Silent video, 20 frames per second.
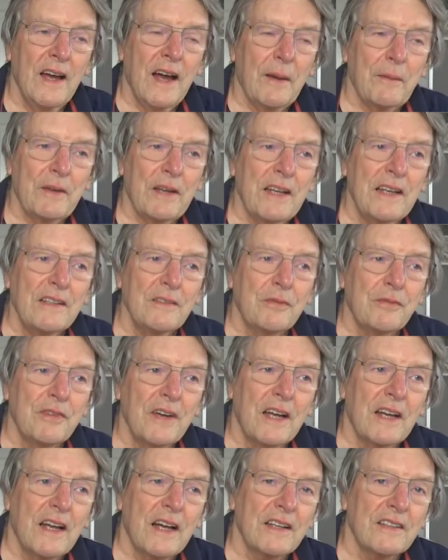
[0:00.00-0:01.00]
I mean, I had a
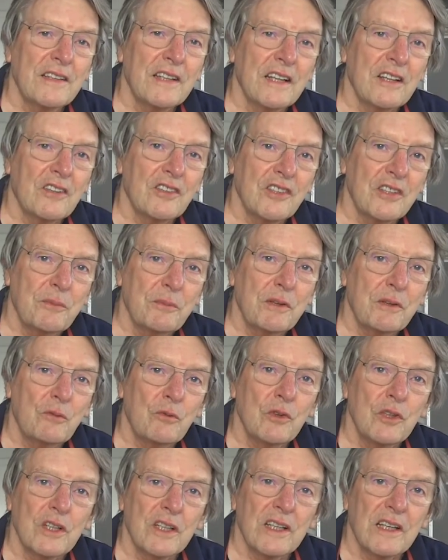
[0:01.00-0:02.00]
fair idea because I've been
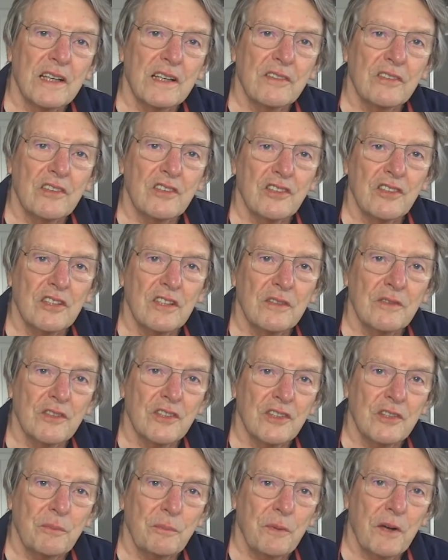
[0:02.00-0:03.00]
working in the
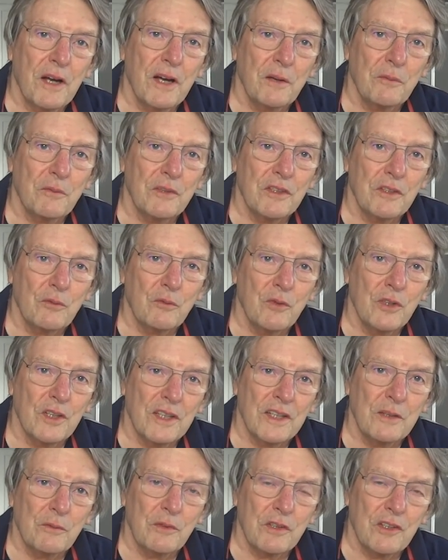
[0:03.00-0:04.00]
service department and
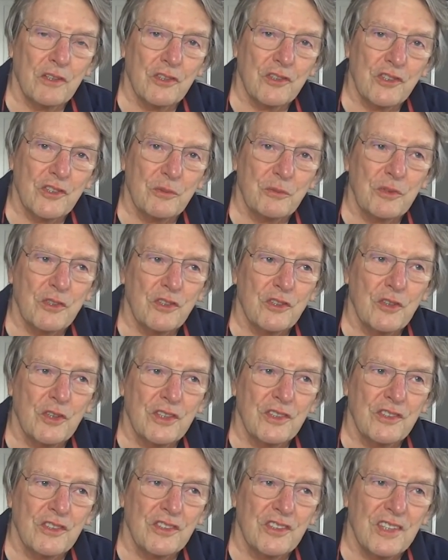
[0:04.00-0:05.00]
working with customers,
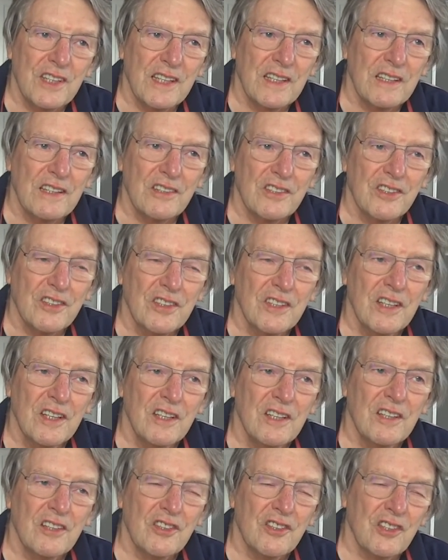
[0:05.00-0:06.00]
going to dealers,
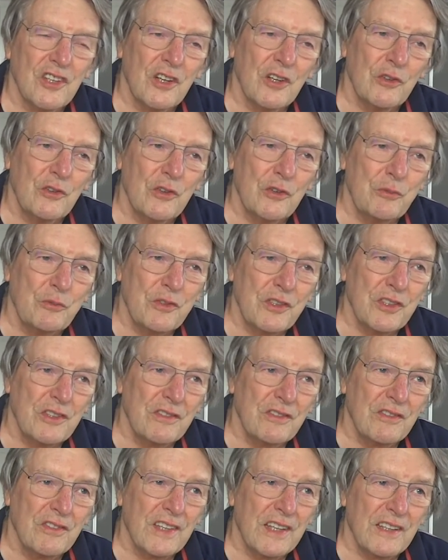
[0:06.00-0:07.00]
showrooms
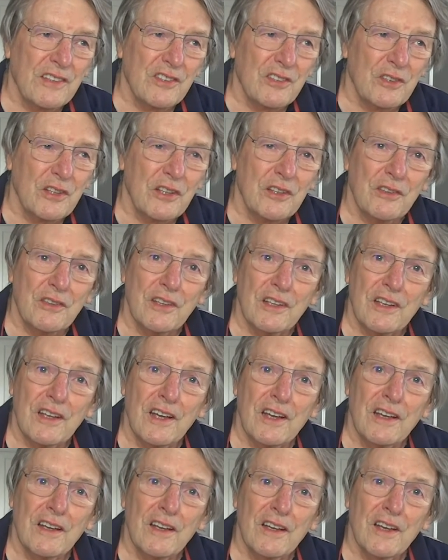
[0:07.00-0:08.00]
and things, and
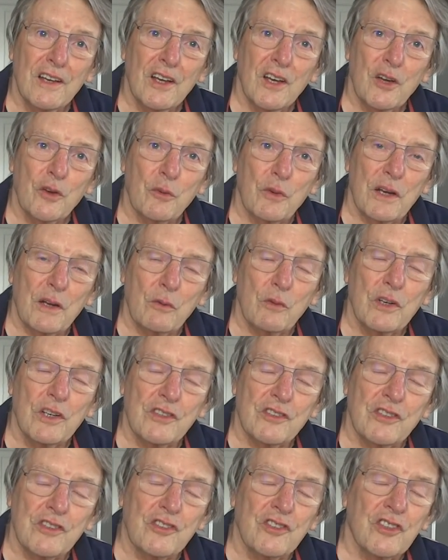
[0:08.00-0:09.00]
when I
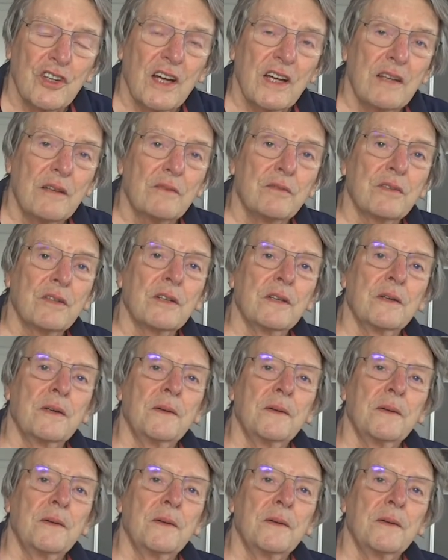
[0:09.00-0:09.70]
worked at Triumph.